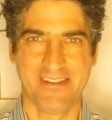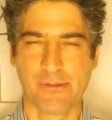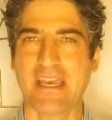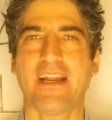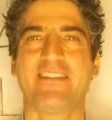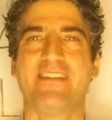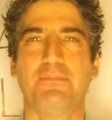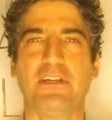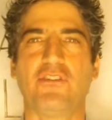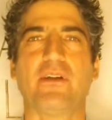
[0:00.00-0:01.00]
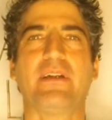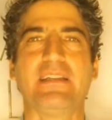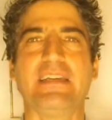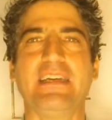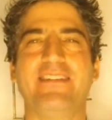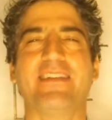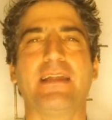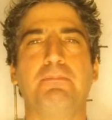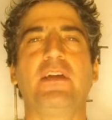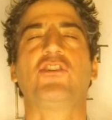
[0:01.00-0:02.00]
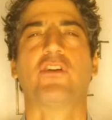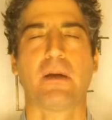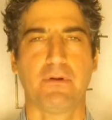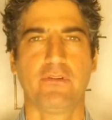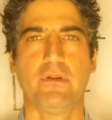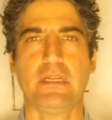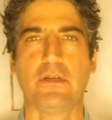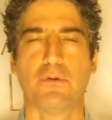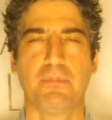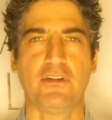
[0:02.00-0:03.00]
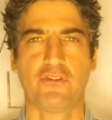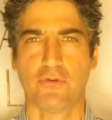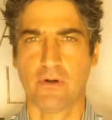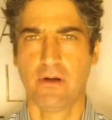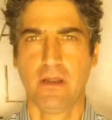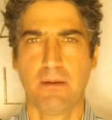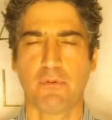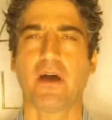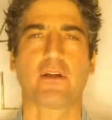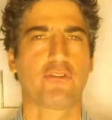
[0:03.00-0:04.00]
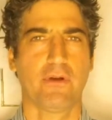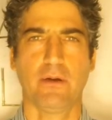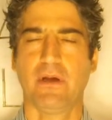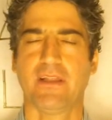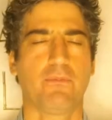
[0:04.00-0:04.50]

You cannot simply generate leads and then pitch your opportunity or pitch your products right away.